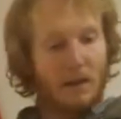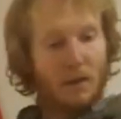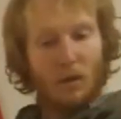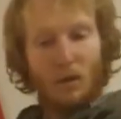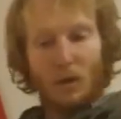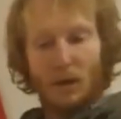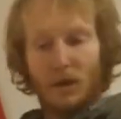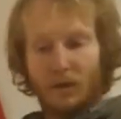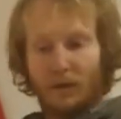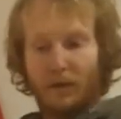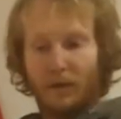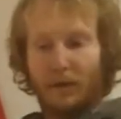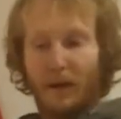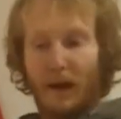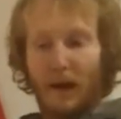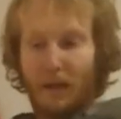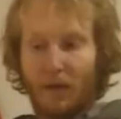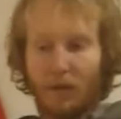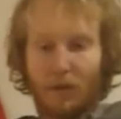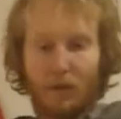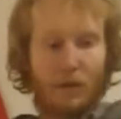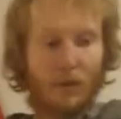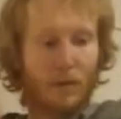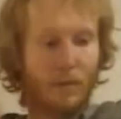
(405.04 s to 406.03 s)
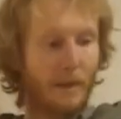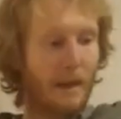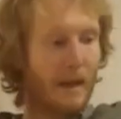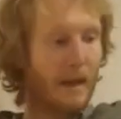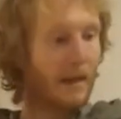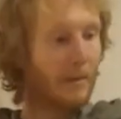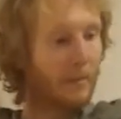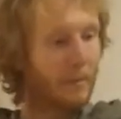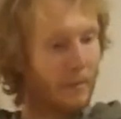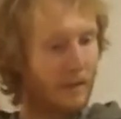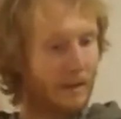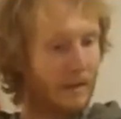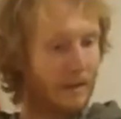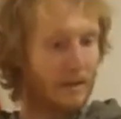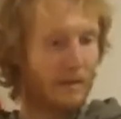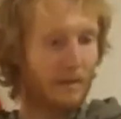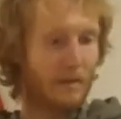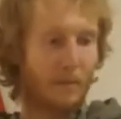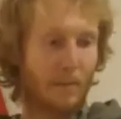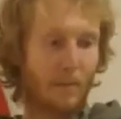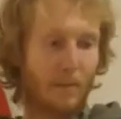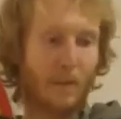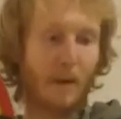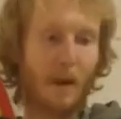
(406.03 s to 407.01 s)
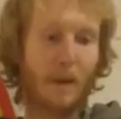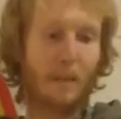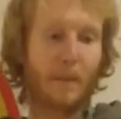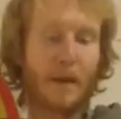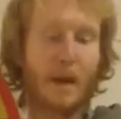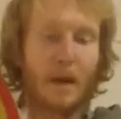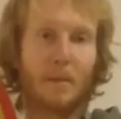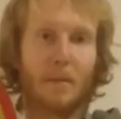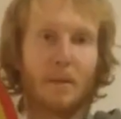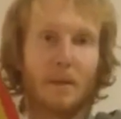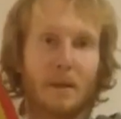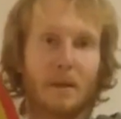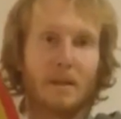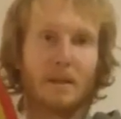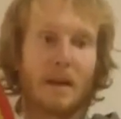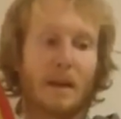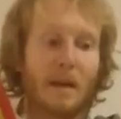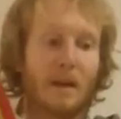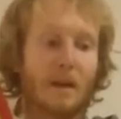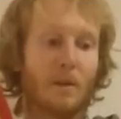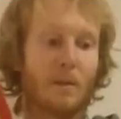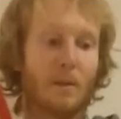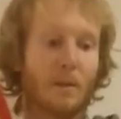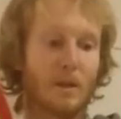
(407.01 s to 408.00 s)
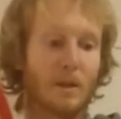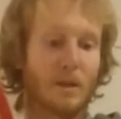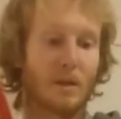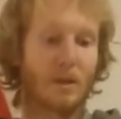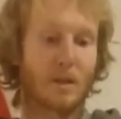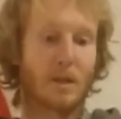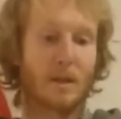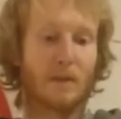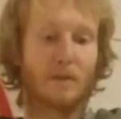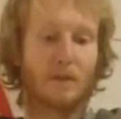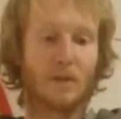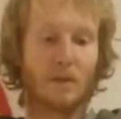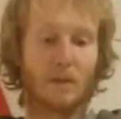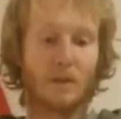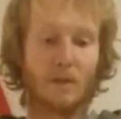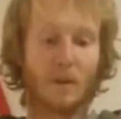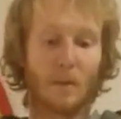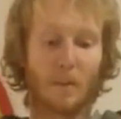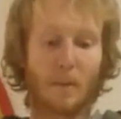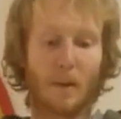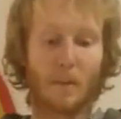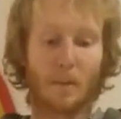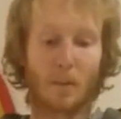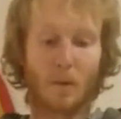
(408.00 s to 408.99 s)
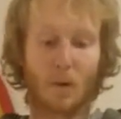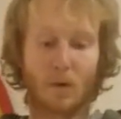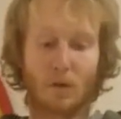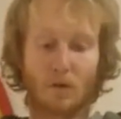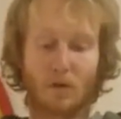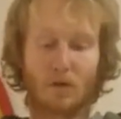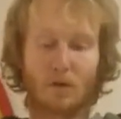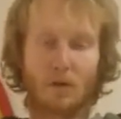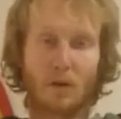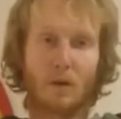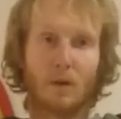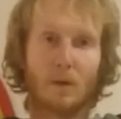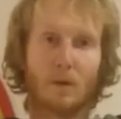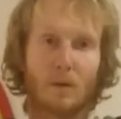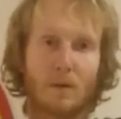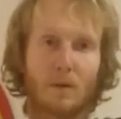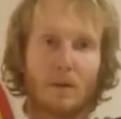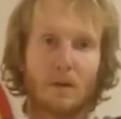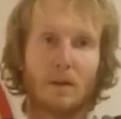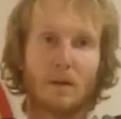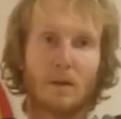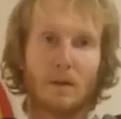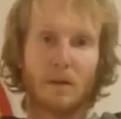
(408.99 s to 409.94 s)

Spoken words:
quite flat through the middle, but coming up at the tail, which gives you a bit more control